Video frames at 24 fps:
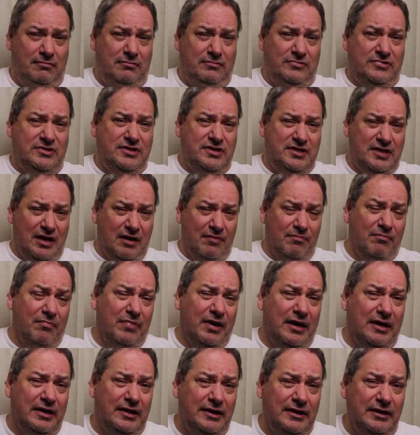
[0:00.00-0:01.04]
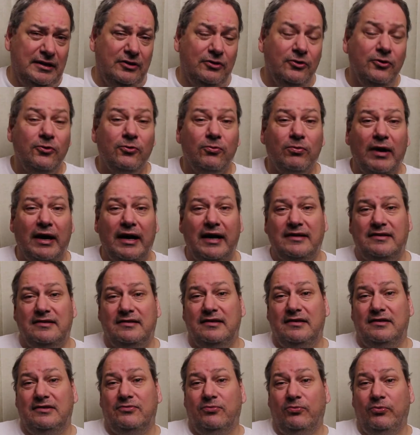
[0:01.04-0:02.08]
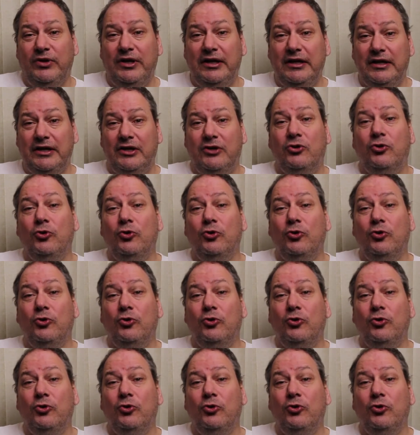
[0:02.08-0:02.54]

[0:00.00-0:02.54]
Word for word: somebody who writes this really